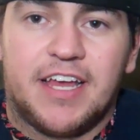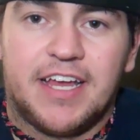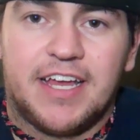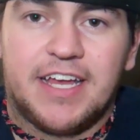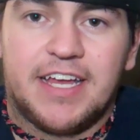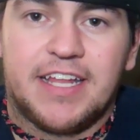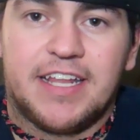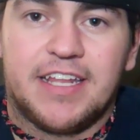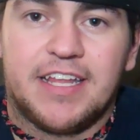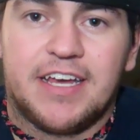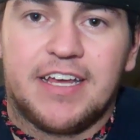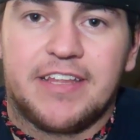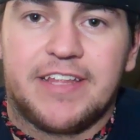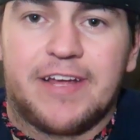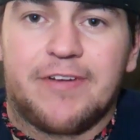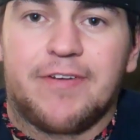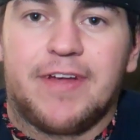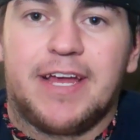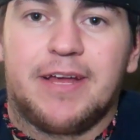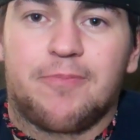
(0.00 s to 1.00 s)
and
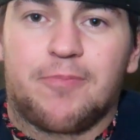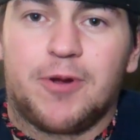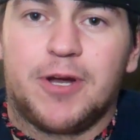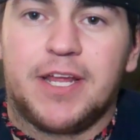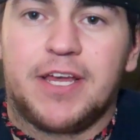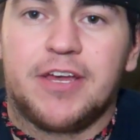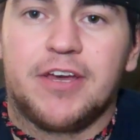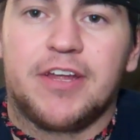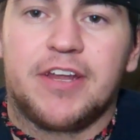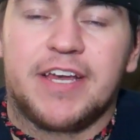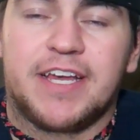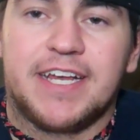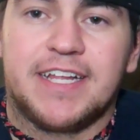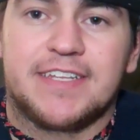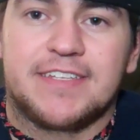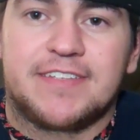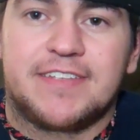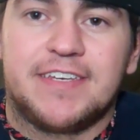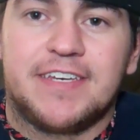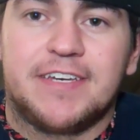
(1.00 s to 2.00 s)
they ran pretty good
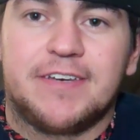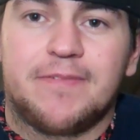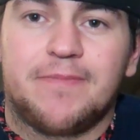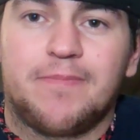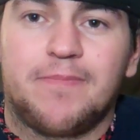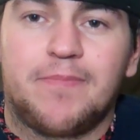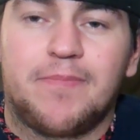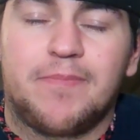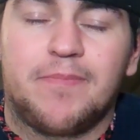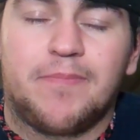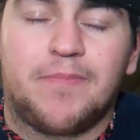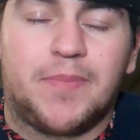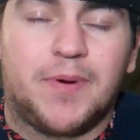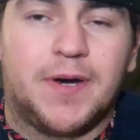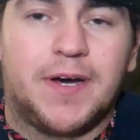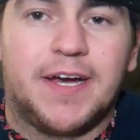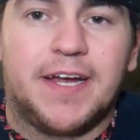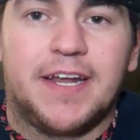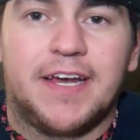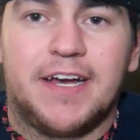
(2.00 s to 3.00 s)
against them.
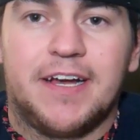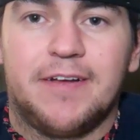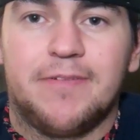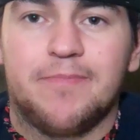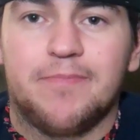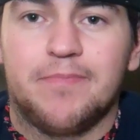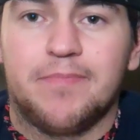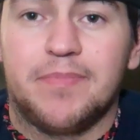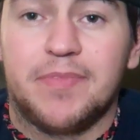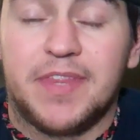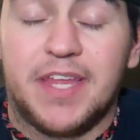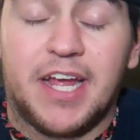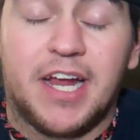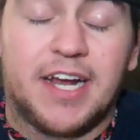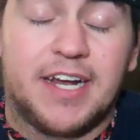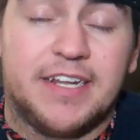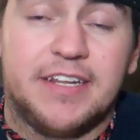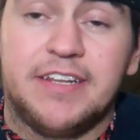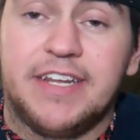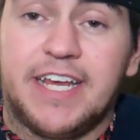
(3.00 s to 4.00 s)
But
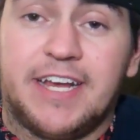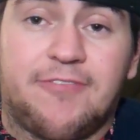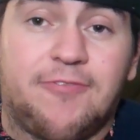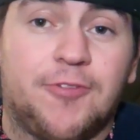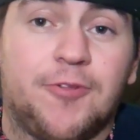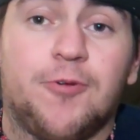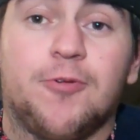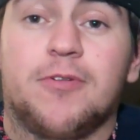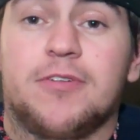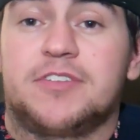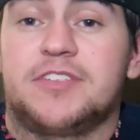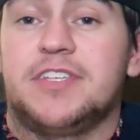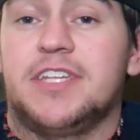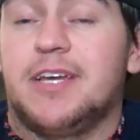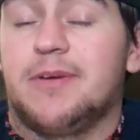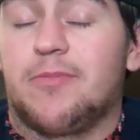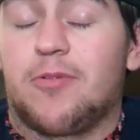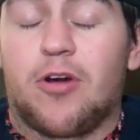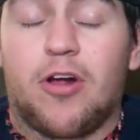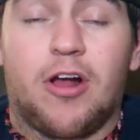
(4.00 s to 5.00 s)
Nick Florence and
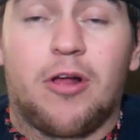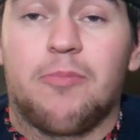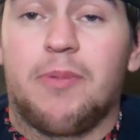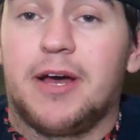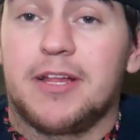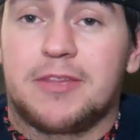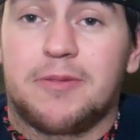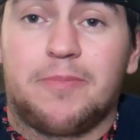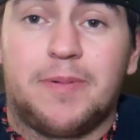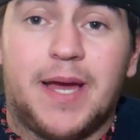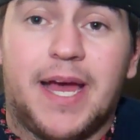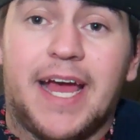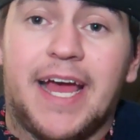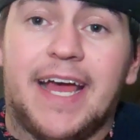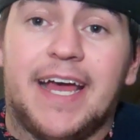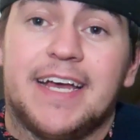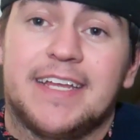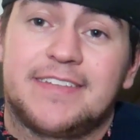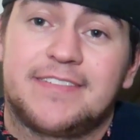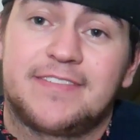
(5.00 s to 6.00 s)
them are all about the
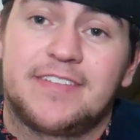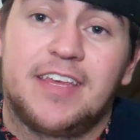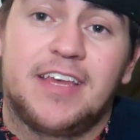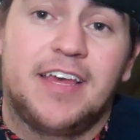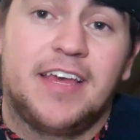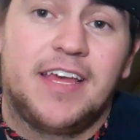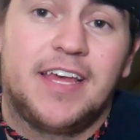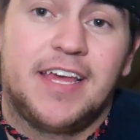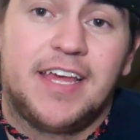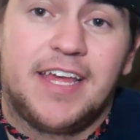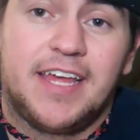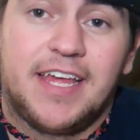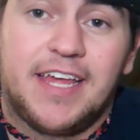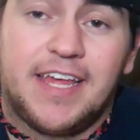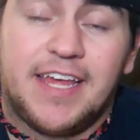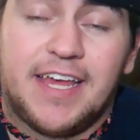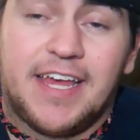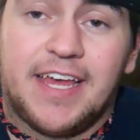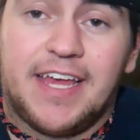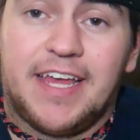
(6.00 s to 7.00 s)
pass.
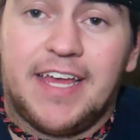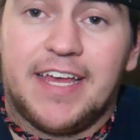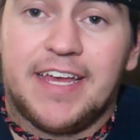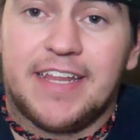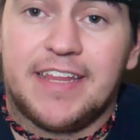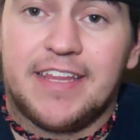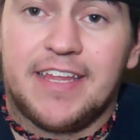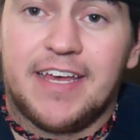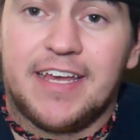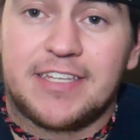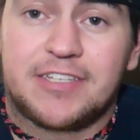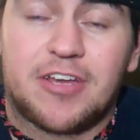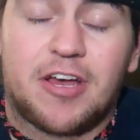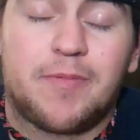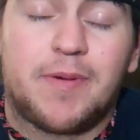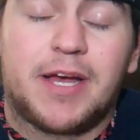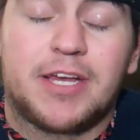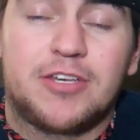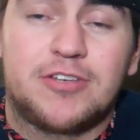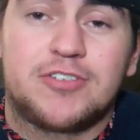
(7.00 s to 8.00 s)
And it's all
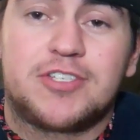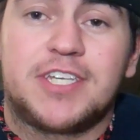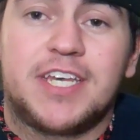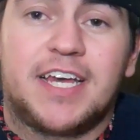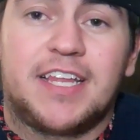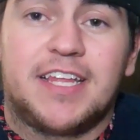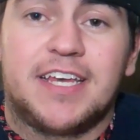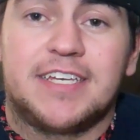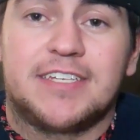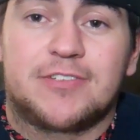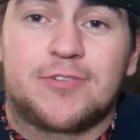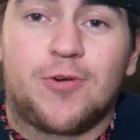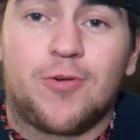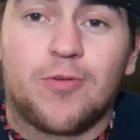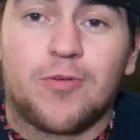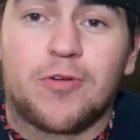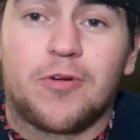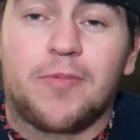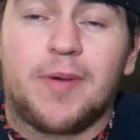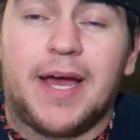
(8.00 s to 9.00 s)
about UCLA's
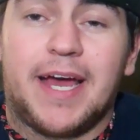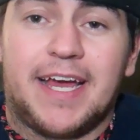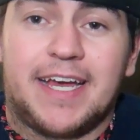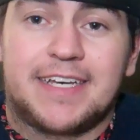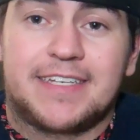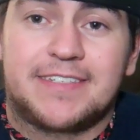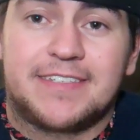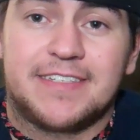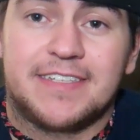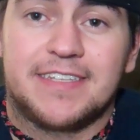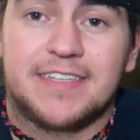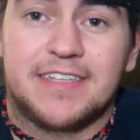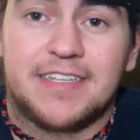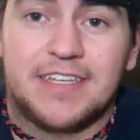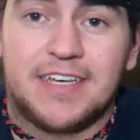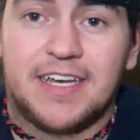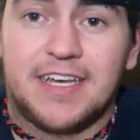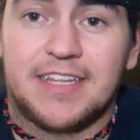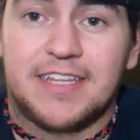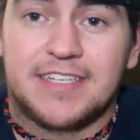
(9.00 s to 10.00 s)
cornerbacks and
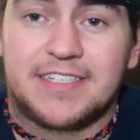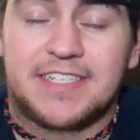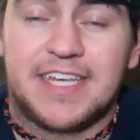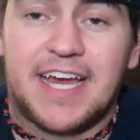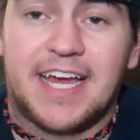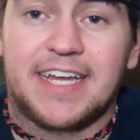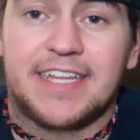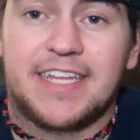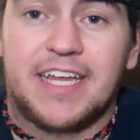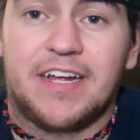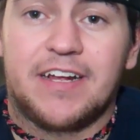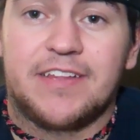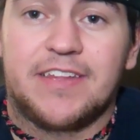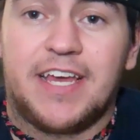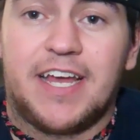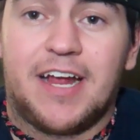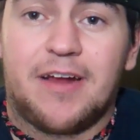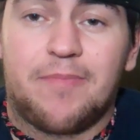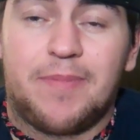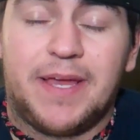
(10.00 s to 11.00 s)
the secondary
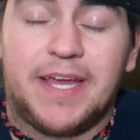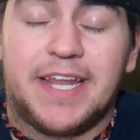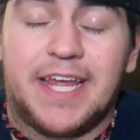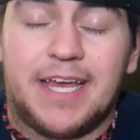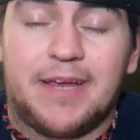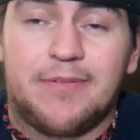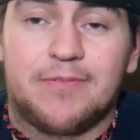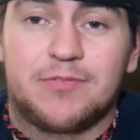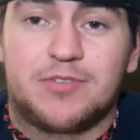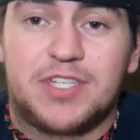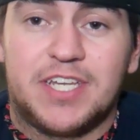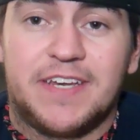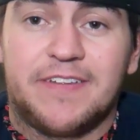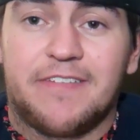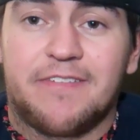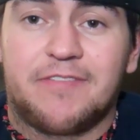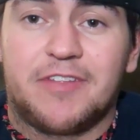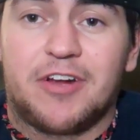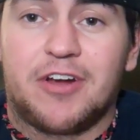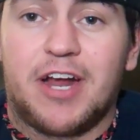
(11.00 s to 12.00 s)
there,
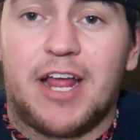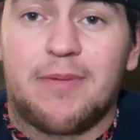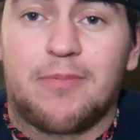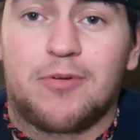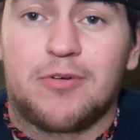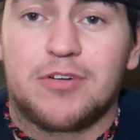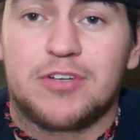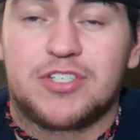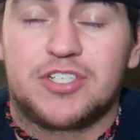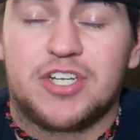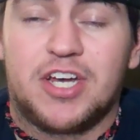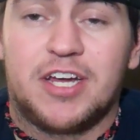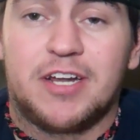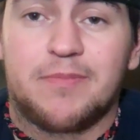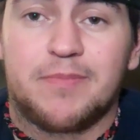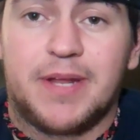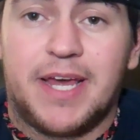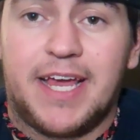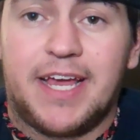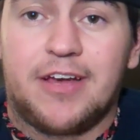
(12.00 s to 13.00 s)
seeing if they're able to shut
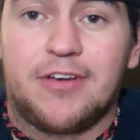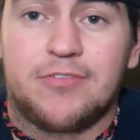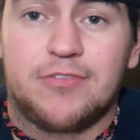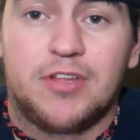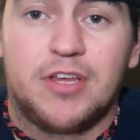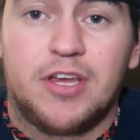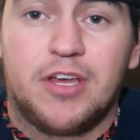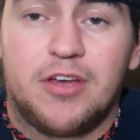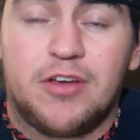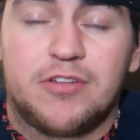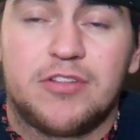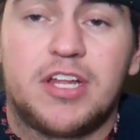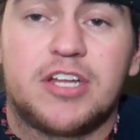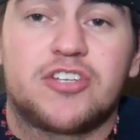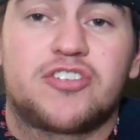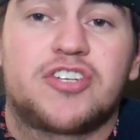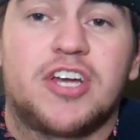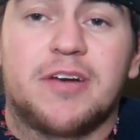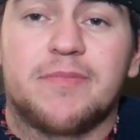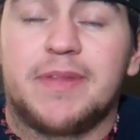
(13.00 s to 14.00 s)
them down.
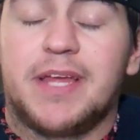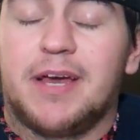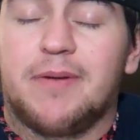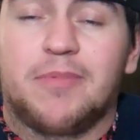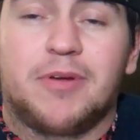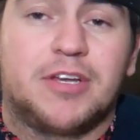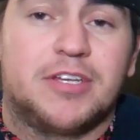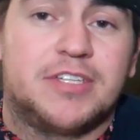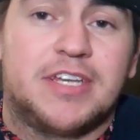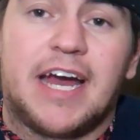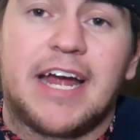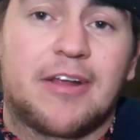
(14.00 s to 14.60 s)
Not shut them down, because